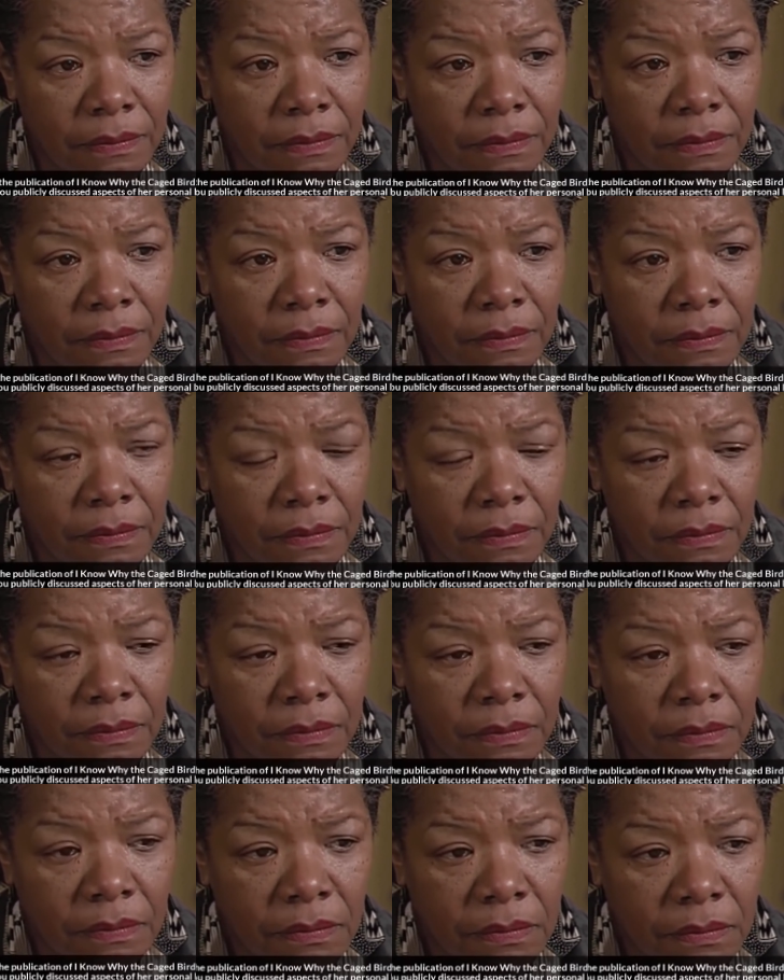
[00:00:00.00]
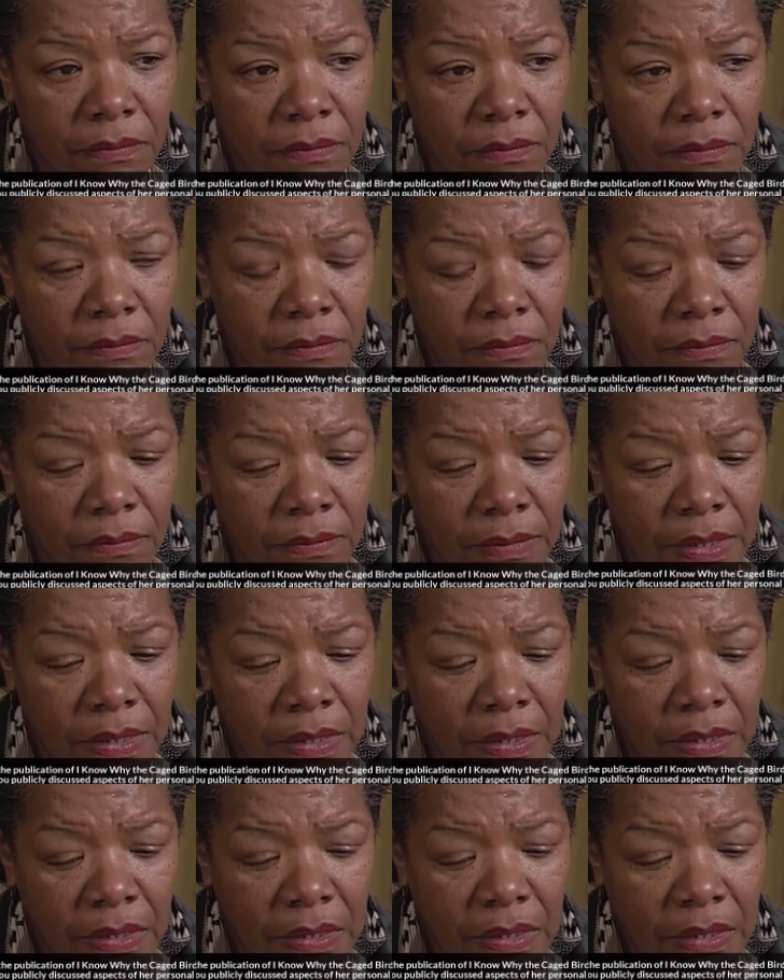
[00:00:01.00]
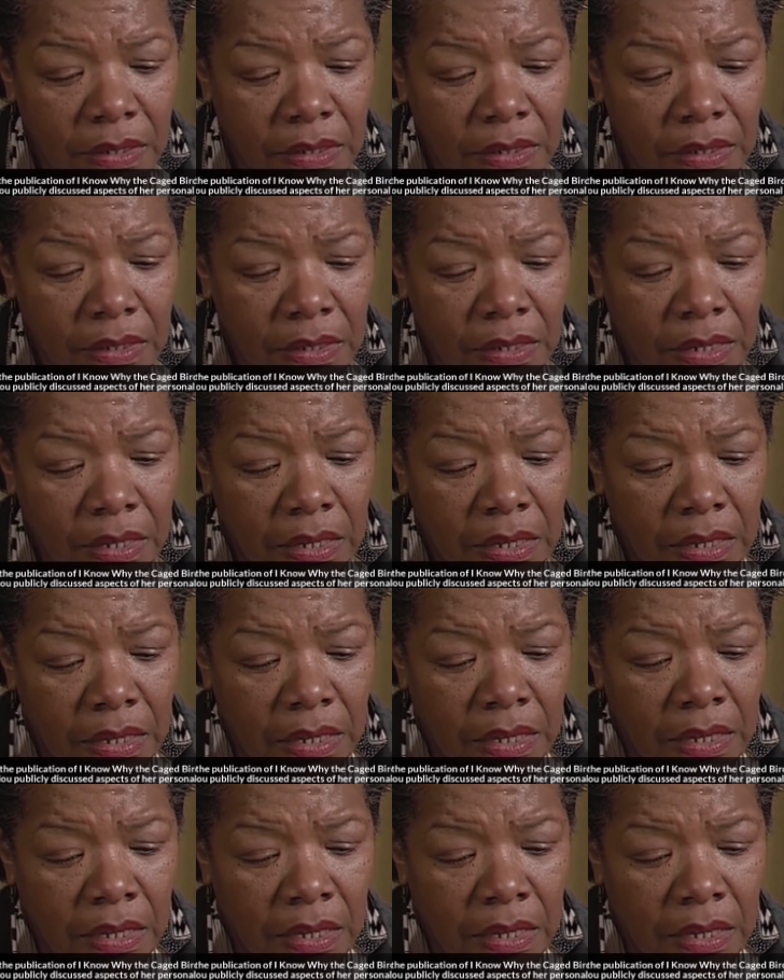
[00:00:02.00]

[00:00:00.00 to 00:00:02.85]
[no speech]